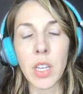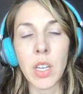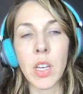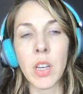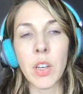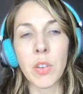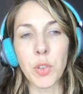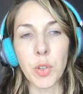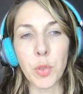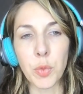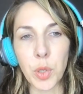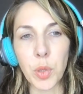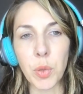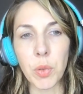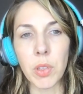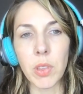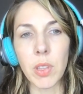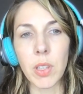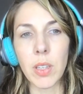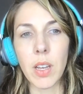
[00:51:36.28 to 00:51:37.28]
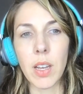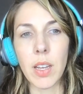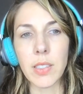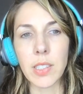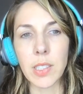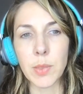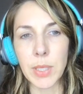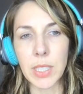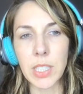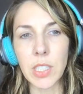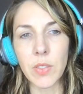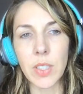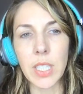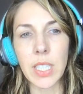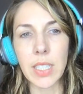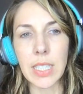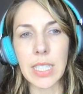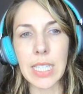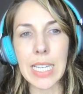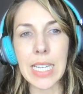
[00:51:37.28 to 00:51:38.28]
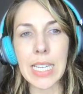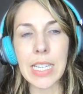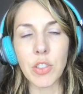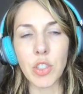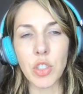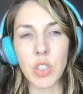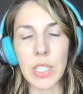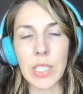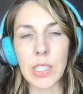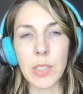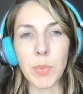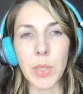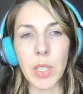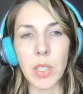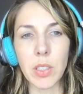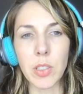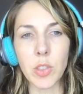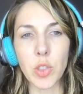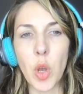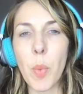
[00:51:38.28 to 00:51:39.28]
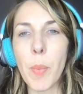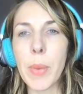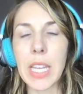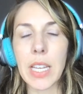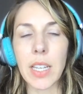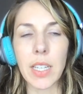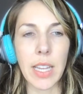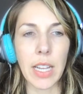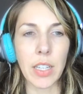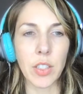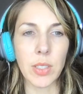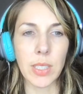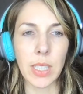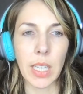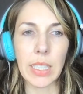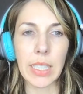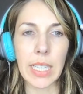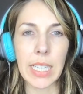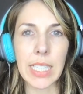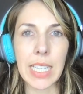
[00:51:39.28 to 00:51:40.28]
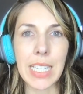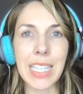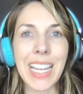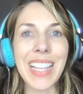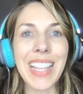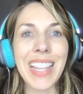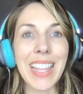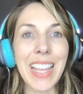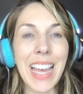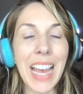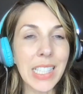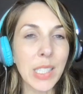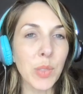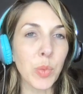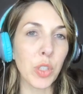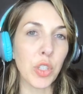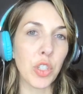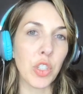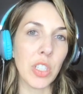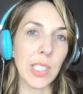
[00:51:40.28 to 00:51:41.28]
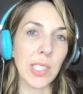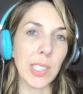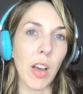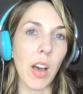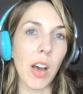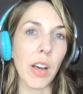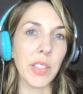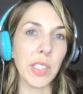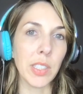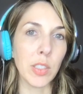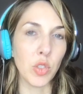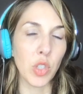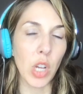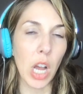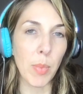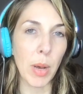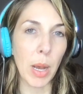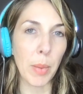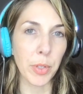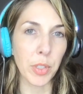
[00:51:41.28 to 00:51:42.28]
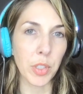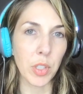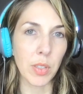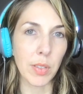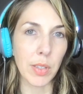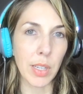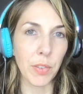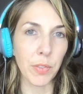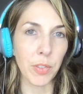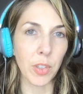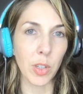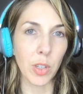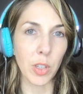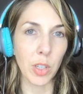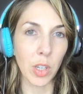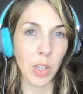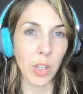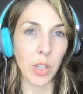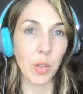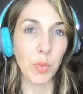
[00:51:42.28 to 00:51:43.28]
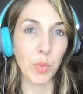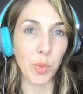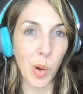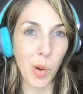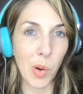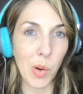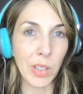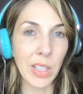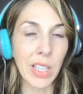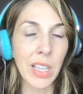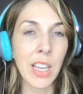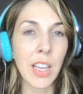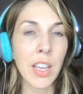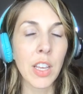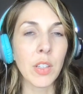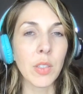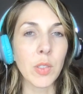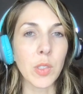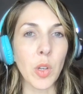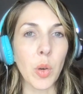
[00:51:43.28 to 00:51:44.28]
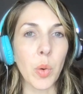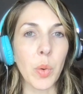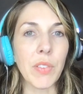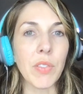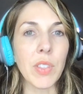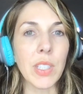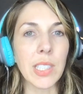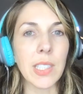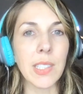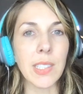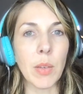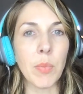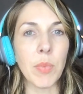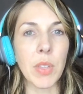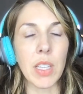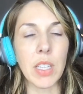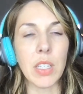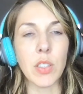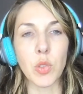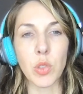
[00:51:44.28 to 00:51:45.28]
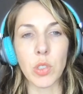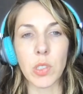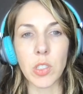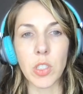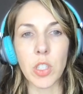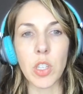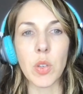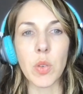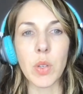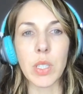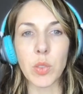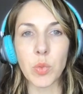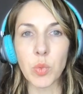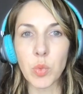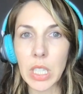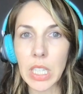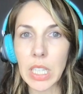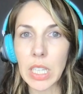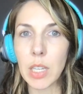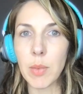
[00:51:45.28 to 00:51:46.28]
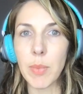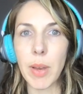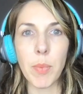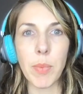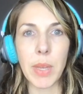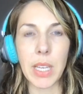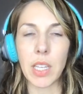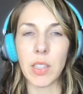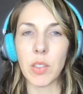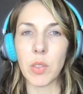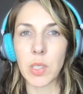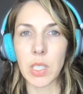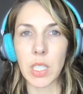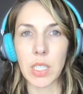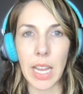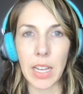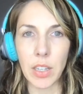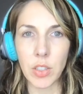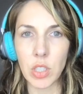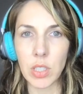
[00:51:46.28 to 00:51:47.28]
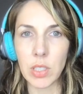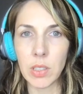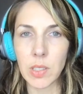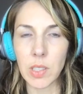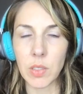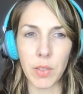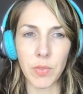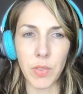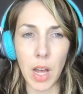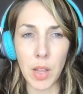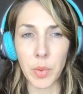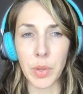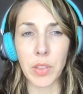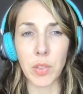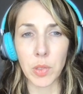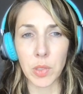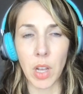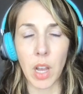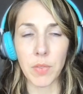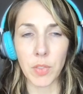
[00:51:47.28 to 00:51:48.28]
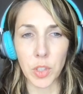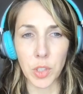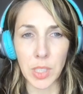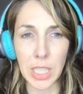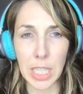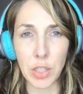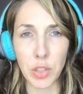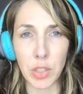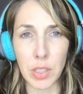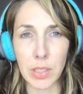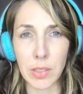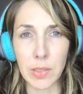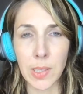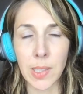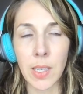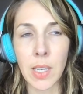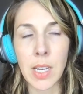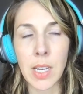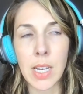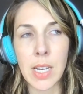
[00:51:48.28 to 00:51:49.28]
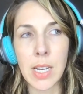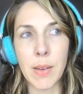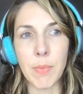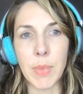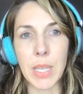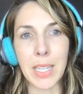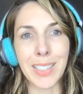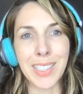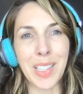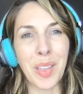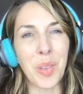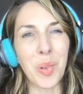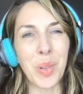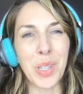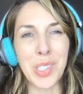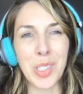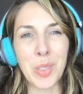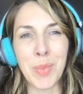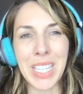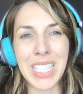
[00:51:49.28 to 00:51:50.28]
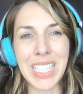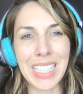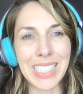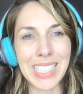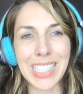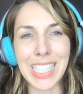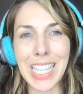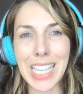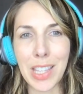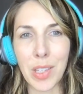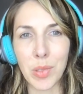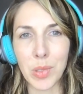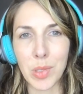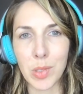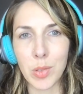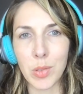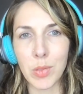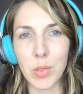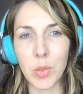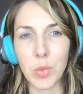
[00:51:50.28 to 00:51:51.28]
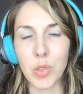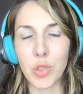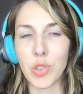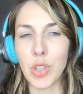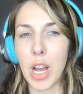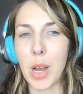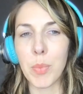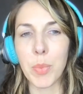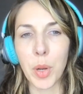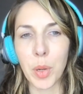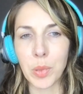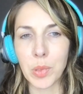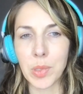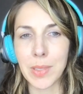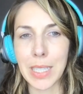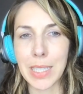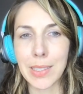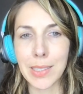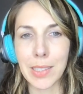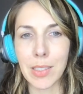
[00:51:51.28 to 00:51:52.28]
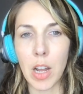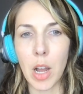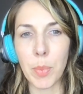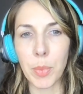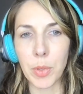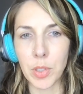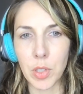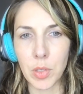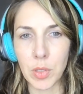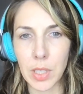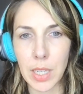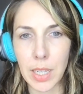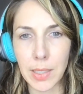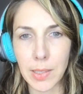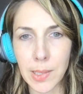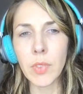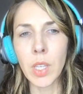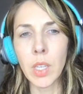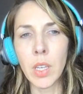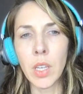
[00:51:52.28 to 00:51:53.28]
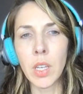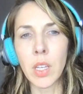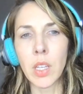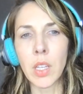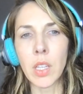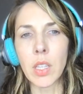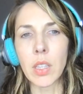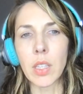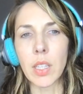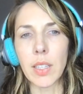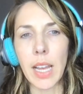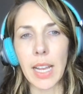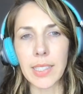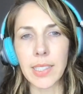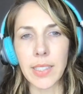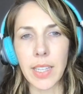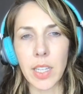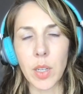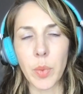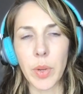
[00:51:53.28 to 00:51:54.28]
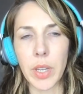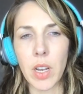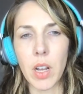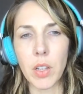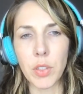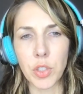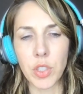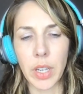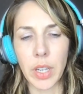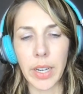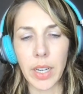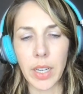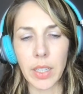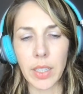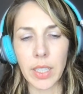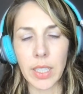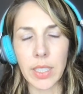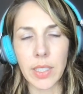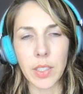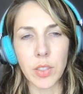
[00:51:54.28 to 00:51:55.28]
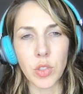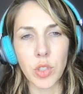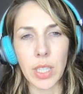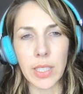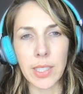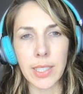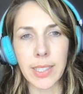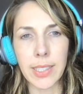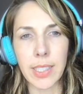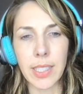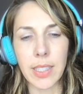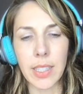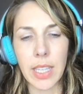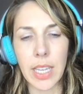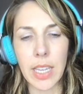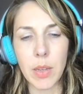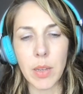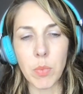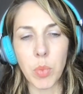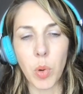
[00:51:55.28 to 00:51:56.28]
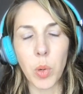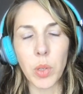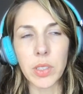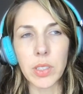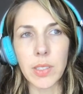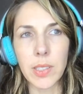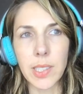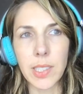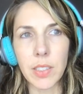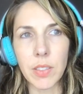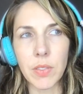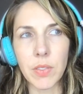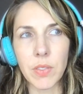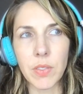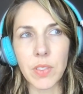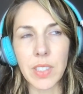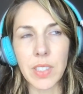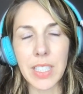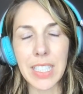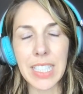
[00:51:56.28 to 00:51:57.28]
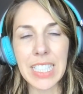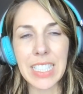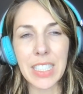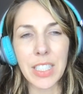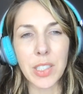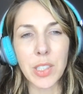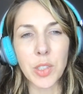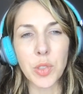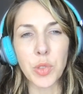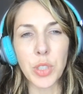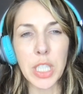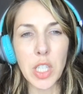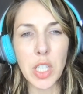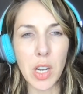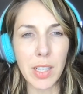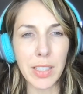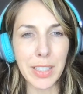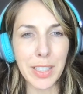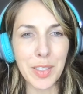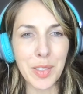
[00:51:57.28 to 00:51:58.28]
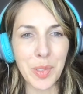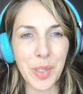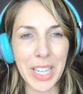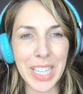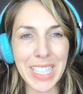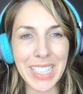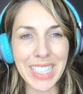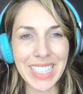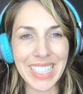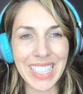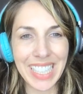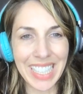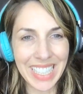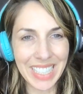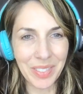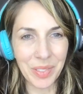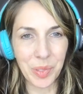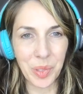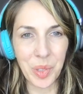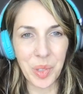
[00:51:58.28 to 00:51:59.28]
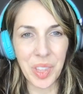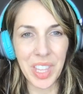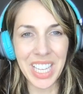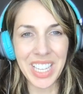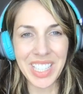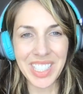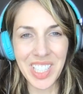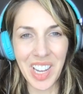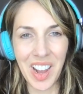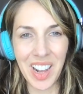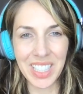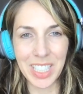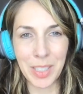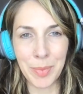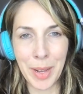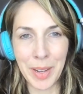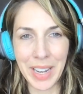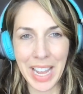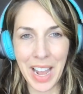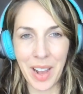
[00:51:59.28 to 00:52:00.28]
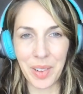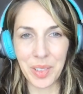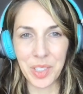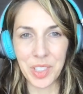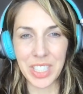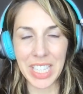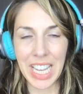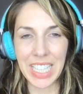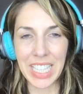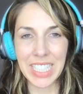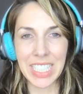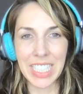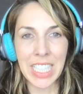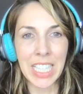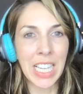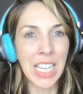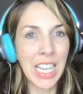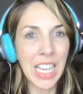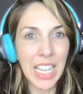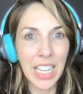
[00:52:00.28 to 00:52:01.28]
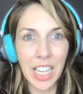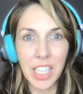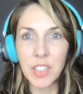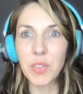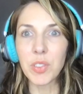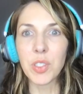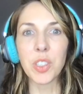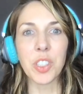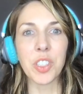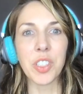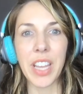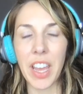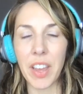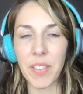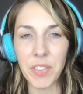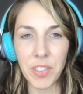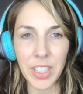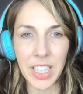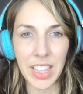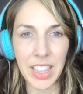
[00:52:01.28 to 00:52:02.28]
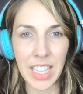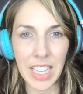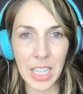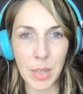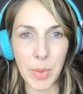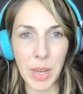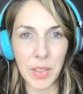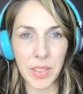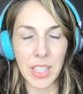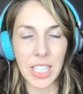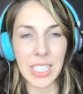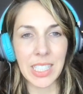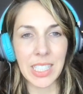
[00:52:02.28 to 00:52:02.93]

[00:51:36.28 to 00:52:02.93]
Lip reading: for Ruth specifically, she's built so many connections on LinkedIn, and that's where she saw this job opportunity for her current role. So if this is something that interests you, it's really about making those connections and following those conversations, because otherwise you might not see those job postings and opportunities. The last takeaway I'll share is just the importance of industry knowledge, right? Like Ruth talked about how she had to kind of learn everything about these